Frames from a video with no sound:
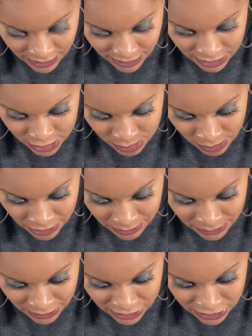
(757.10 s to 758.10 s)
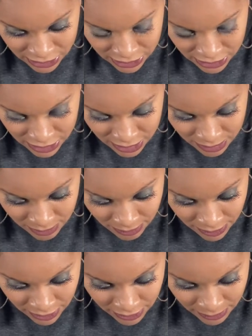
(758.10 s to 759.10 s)
Smaller brush.
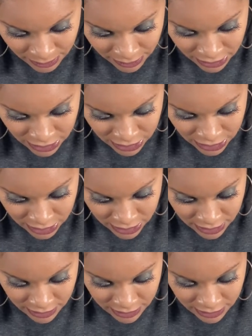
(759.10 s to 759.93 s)
Smaller brush.